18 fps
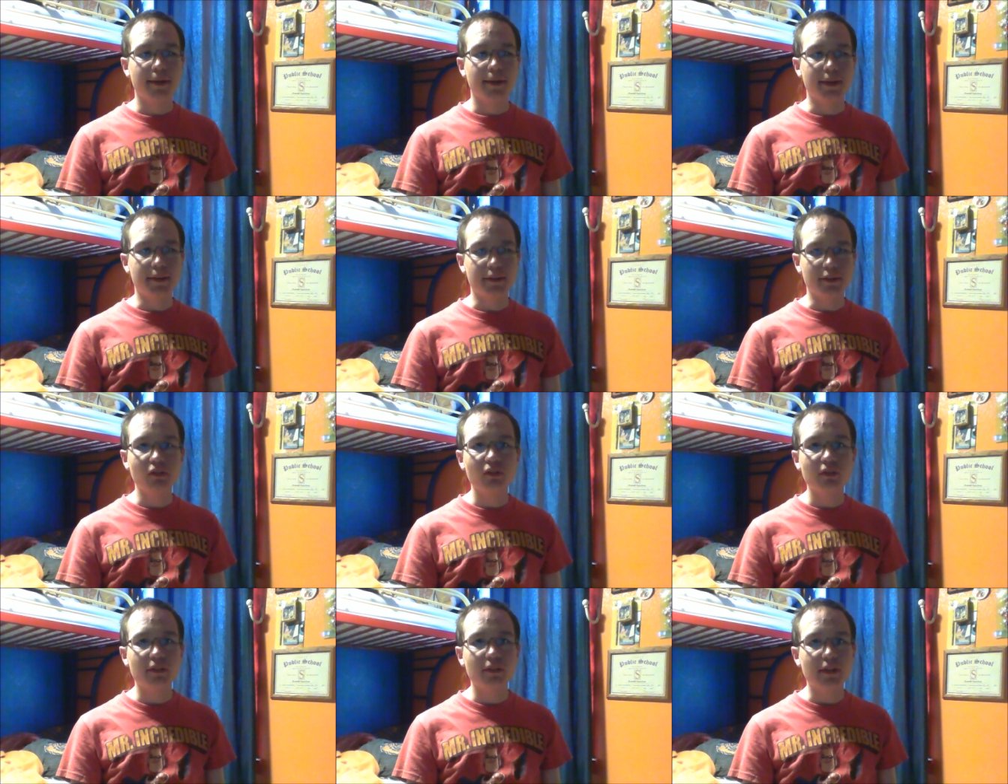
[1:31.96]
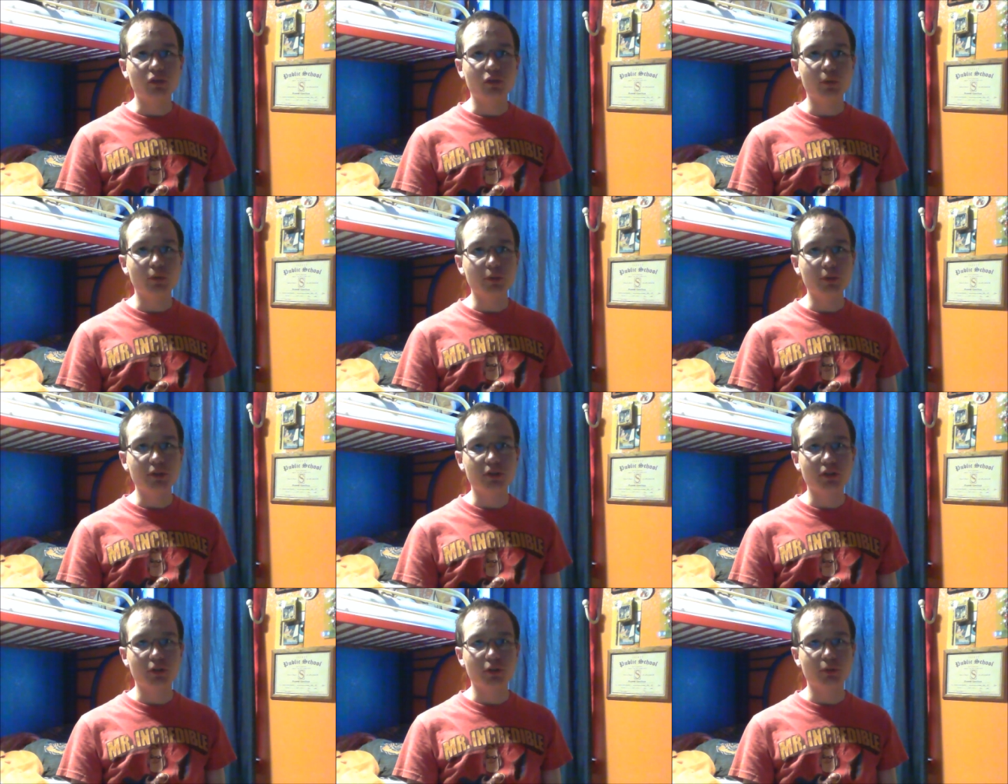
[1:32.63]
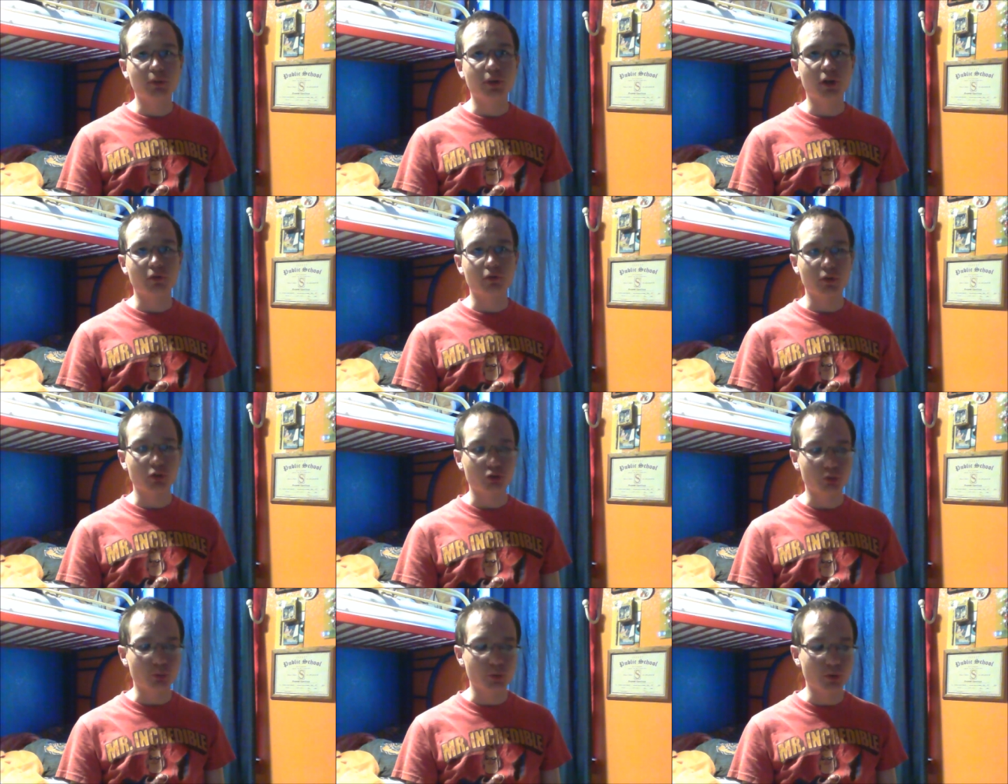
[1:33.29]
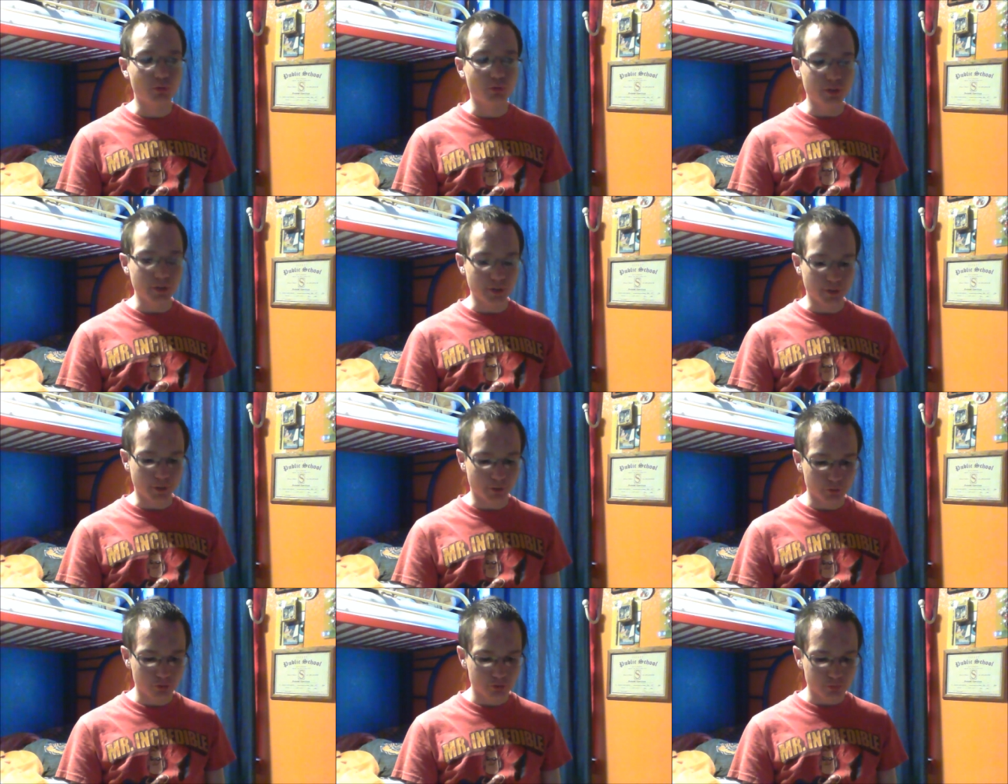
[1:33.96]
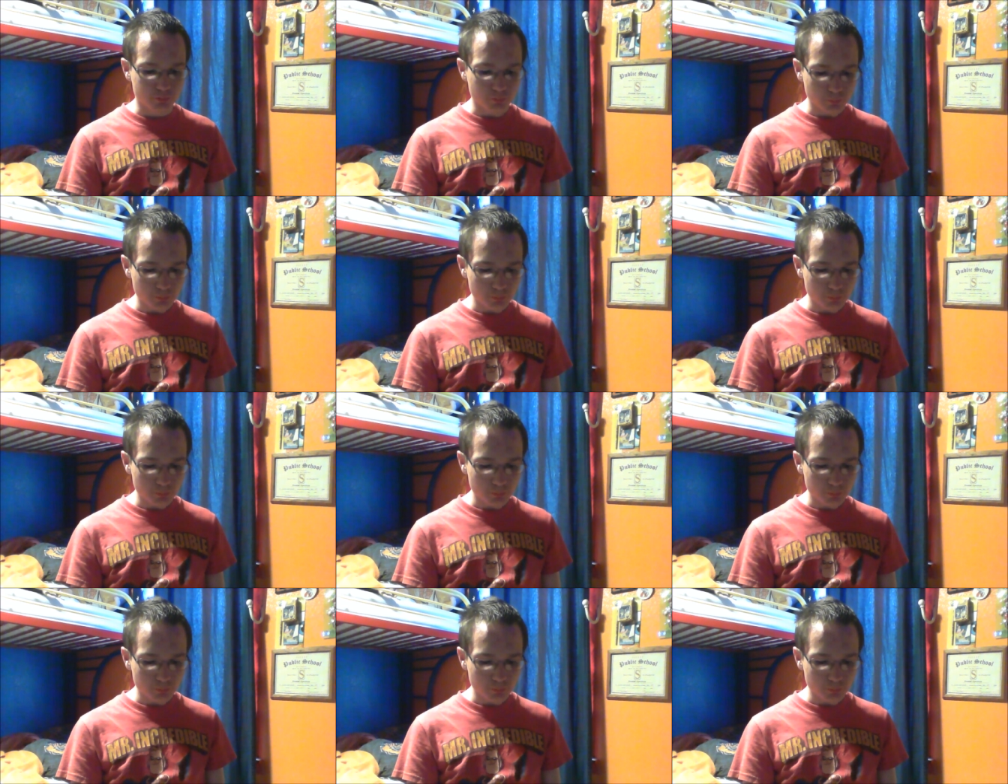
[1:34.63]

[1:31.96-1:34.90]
And that's when we started doing our first real videos.